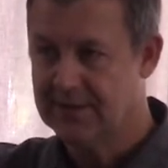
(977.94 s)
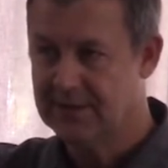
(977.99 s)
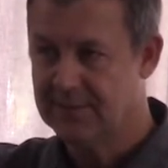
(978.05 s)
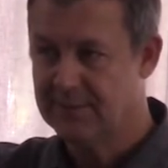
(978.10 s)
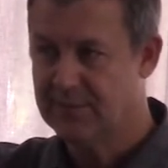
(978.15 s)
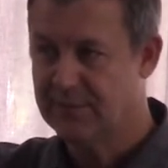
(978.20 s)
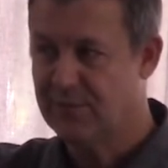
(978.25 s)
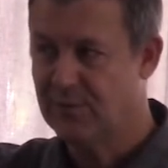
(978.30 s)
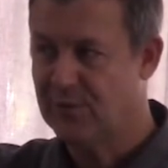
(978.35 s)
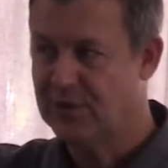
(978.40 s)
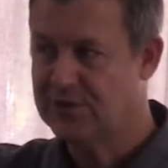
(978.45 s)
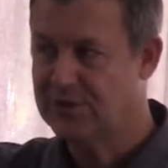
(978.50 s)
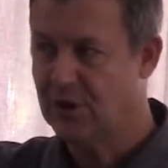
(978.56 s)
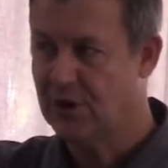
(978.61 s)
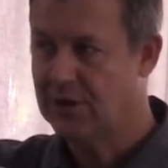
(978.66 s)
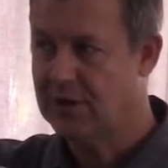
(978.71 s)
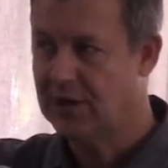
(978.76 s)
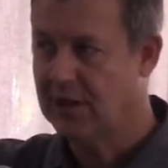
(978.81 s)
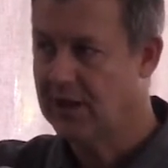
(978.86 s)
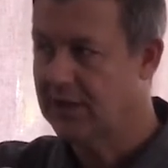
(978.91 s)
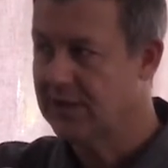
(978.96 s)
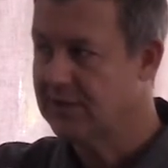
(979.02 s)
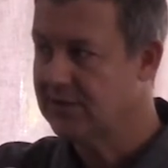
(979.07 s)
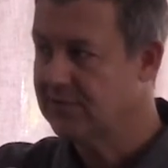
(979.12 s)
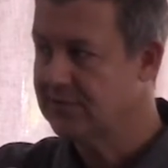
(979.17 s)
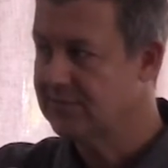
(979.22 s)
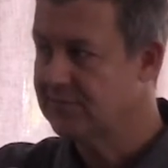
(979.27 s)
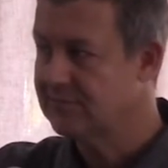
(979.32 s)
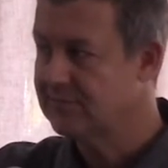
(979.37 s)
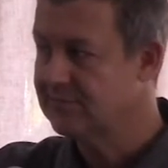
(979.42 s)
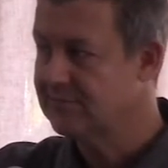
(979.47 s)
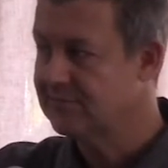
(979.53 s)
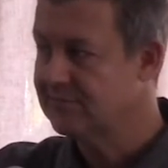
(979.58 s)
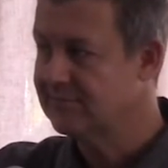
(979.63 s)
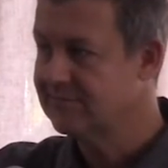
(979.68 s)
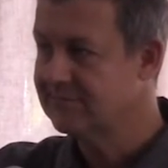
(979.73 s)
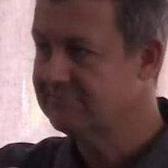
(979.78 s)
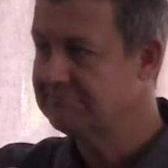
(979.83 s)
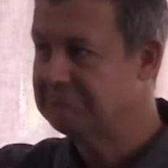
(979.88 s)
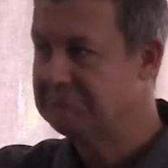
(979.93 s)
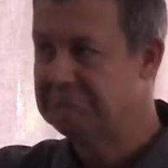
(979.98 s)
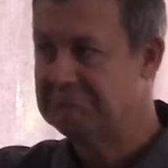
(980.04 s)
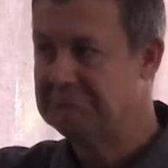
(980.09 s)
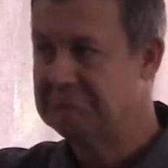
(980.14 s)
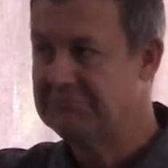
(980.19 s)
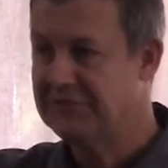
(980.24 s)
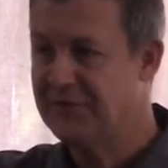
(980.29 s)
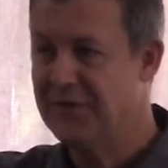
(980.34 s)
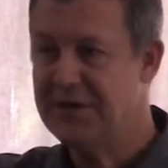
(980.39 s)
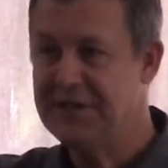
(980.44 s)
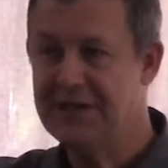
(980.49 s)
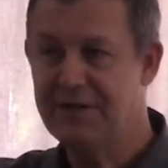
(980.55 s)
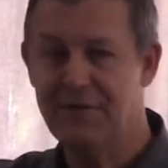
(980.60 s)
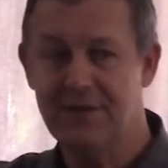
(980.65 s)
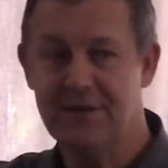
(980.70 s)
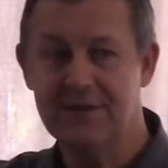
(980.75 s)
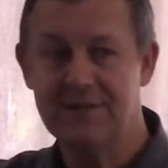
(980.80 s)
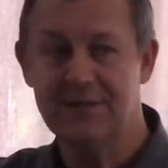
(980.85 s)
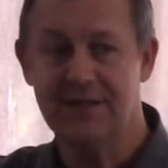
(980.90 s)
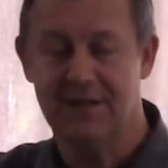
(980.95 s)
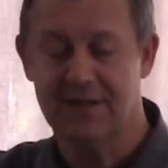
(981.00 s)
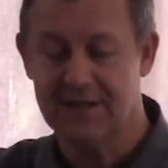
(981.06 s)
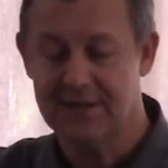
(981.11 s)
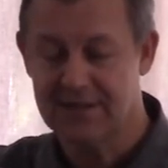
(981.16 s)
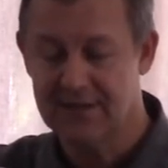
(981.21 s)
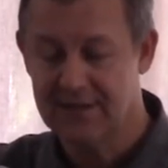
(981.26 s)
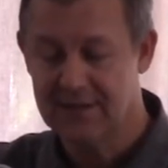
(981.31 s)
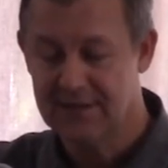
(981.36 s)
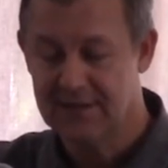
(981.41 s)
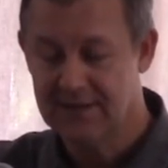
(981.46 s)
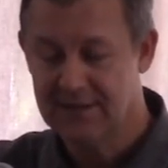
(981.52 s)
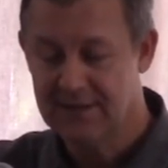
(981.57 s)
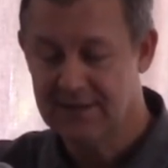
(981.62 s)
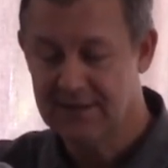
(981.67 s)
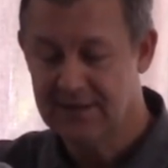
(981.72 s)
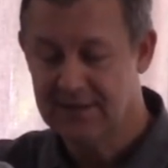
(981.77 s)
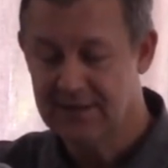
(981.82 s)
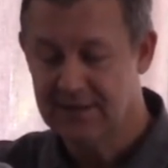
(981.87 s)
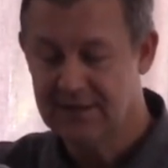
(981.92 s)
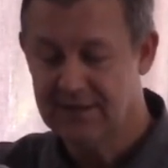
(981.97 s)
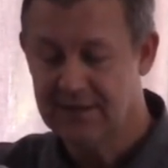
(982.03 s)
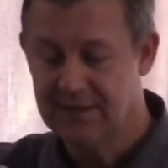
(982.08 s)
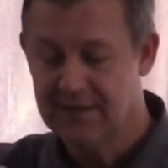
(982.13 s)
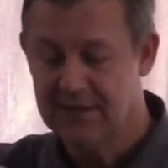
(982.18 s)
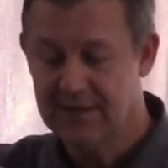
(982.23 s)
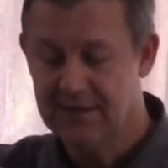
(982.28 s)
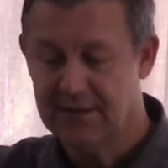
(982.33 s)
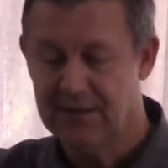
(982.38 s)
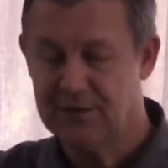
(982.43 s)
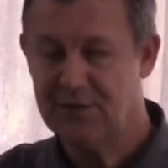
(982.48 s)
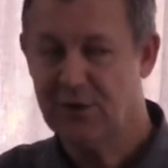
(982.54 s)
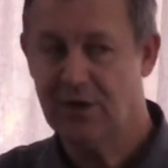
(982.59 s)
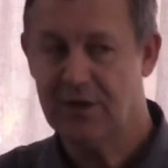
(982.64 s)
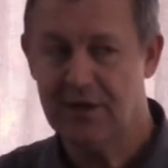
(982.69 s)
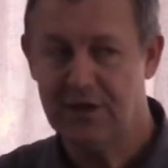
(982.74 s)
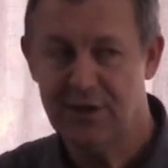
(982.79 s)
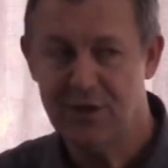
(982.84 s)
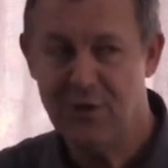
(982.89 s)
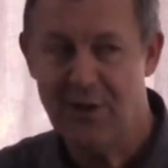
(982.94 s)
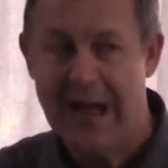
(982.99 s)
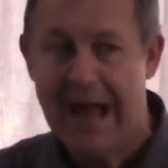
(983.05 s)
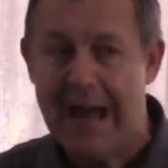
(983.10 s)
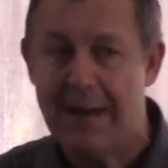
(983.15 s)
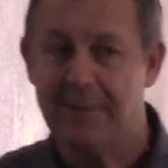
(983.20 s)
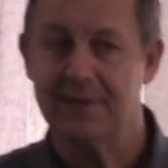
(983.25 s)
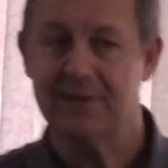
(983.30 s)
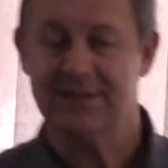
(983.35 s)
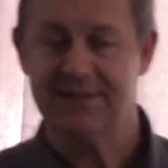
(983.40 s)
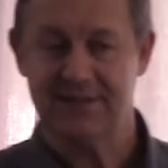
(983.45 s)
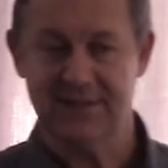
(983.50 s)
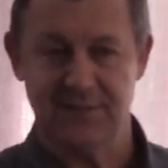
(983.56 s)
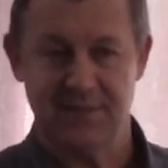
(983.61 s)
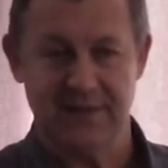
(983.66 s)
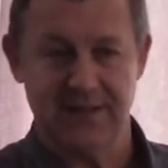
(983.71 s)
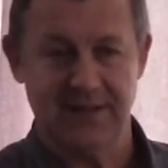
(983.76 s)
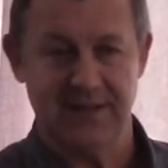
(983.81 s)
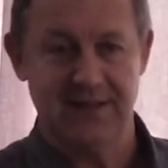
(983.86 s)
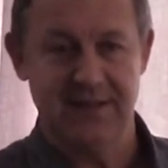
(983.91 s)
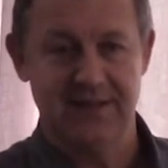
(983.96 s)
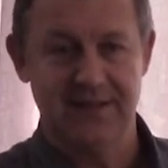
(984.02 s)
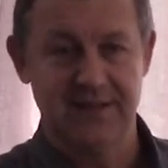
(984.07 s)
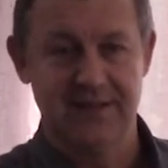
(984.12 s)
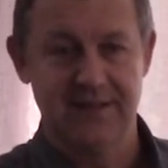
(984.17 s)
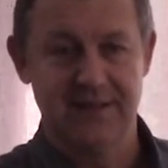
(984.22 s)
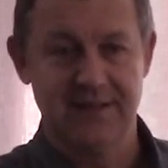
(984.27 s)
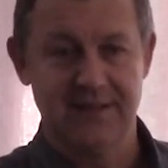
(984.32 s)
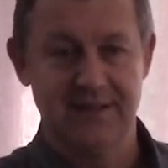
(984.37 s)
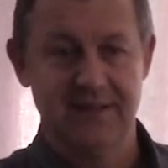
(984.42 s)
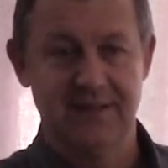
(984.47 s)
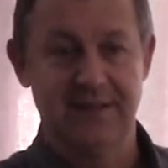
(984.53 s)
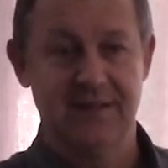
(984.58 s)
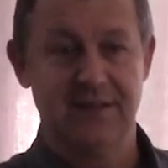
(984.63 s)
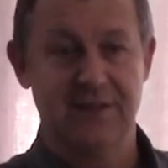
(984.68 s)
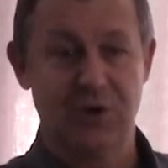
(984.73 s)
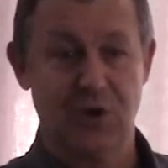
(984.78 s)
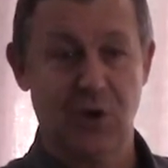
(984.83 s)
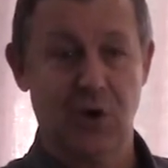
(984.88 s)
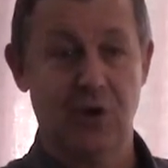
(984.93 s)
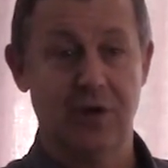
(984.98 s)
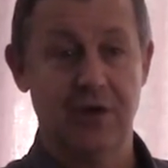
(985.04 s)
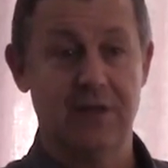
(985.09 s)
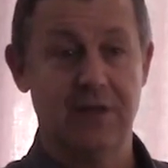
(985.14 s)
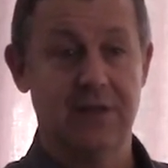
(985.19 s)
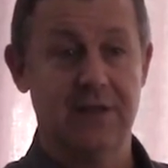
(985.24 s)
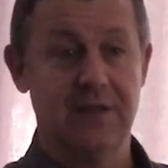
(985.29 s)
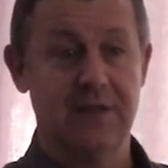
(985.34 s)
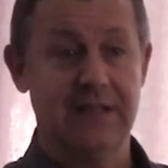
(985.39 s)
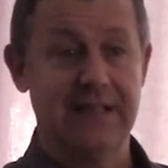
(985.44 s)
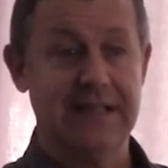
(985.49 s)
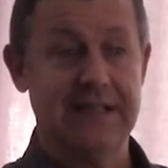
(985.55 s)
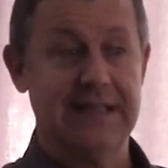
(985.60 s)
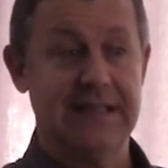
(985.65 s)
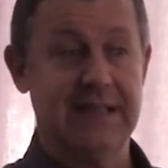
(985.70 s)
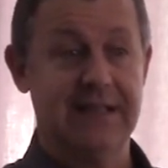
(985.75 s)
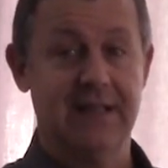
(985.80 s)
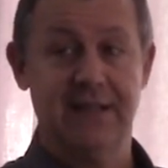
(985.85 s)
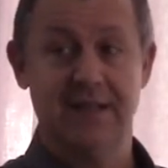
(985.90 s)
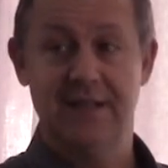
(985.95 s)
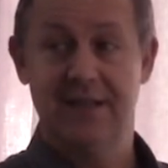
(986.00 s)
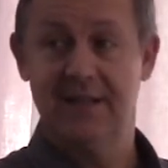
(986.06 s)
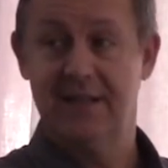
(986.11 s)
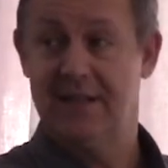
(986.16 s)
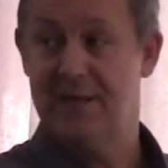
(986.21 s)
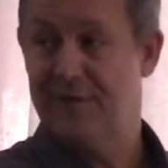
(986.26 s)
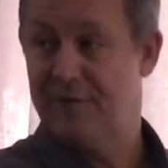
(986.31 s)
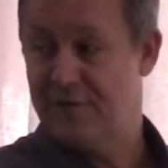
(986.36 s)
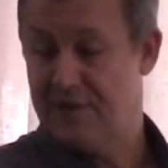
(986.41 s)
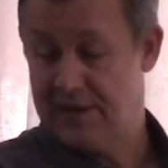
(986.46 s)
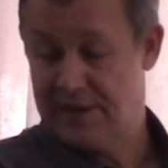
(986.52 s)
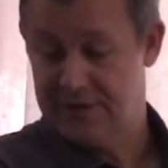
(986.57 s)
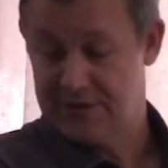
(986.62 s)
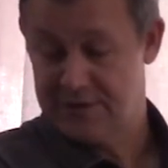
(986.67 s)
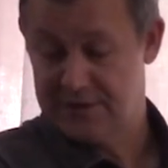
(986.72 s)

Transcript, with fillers: before a toddler. It's very different, isn't it? A toddler who happens to be God in the flesh.